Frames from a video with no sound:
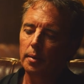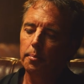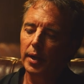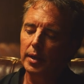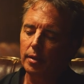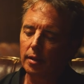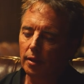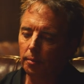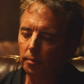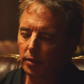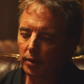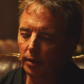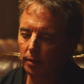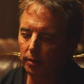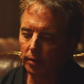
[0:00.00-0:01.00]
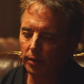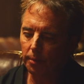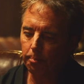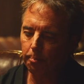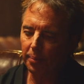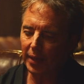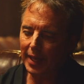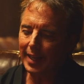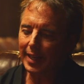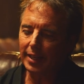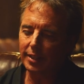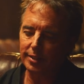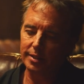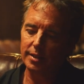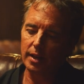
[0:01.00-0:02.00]
But the, the, the big
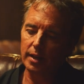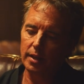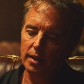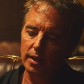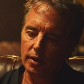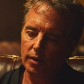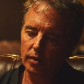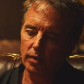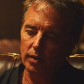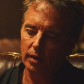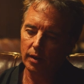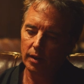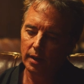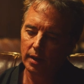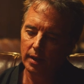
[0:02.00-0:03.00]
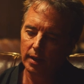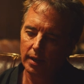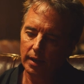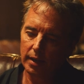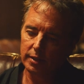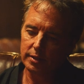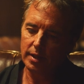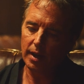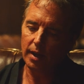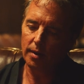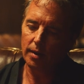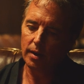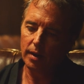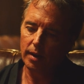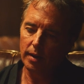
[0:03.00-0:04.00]
insight here is
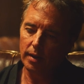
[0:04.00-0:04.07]
that